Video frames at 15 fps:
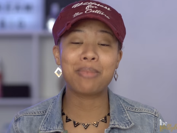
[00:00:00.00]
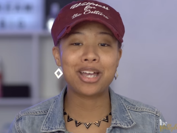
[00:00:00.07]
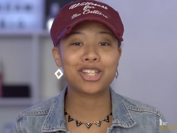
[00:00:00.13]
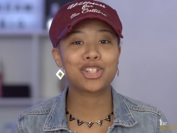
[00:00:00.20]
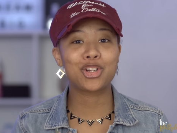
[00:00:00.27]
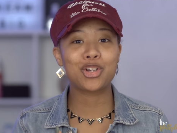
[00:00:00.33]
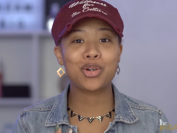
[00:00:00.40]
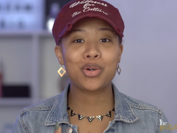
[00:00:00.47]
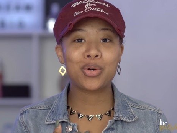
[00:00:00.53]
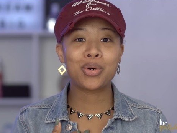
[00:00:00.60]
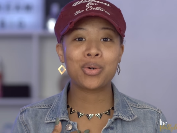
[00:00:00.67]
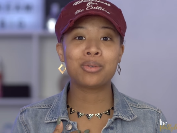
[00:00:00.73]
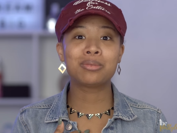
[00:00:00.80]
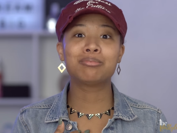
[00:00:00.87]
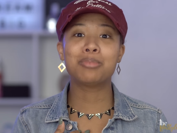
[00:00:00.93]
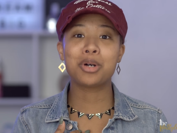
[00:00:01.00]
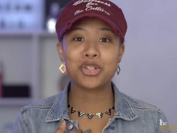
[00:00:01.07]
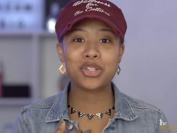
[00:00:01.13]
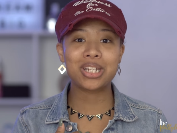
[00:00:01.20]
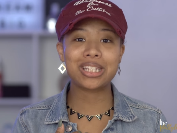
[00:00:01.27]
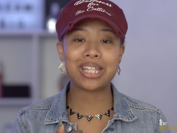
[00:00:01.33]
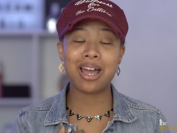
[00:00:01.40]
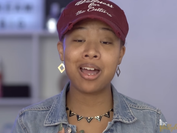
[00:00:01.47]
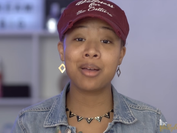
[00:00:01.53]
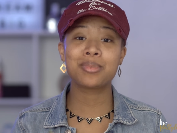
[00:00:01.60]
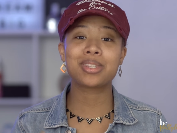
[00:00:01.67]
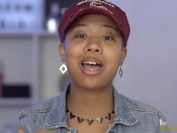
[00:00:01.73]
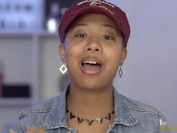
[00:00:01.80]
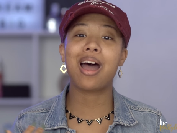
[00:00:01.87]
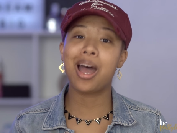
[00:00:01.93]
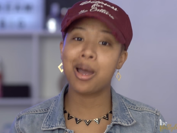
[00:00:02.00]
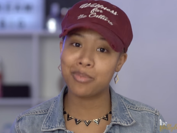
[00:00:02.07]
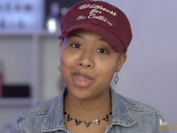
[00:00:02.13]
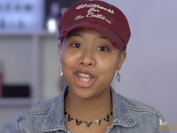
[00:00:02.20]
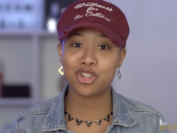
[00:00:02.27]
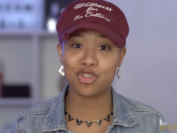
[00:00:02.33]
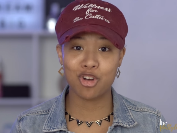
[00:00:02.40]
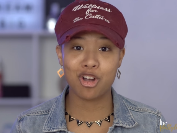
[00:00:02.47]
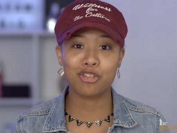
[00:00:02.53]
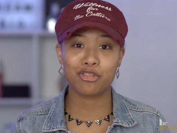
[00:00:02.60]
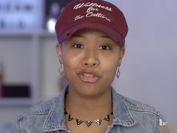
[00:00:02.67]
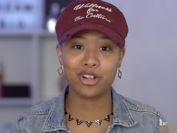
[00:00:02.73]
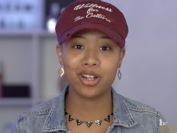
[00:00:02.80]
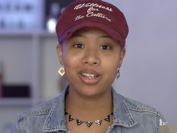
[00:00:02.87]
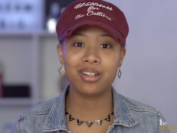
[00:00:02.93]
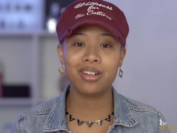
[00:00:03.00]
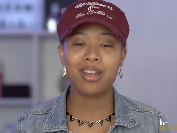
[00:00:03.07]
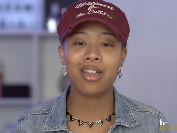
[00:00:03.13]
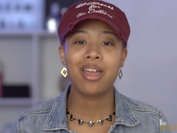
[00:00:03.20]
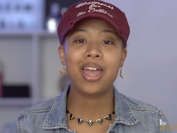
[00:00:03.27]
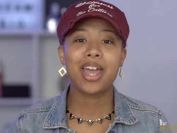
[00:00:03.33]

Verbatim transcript: in my circle, most of the times I'm that strong friend.